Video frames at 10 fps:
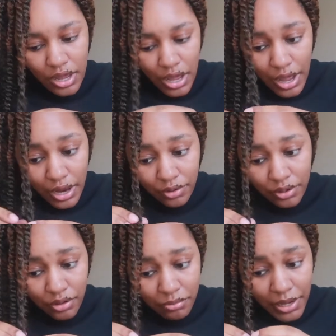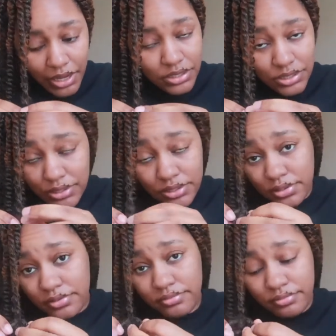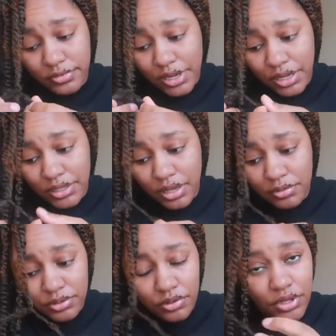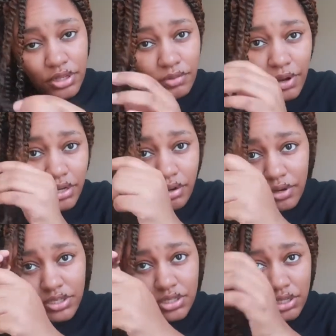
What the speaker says: I don't know, mine just, I guess I was going in the right direction.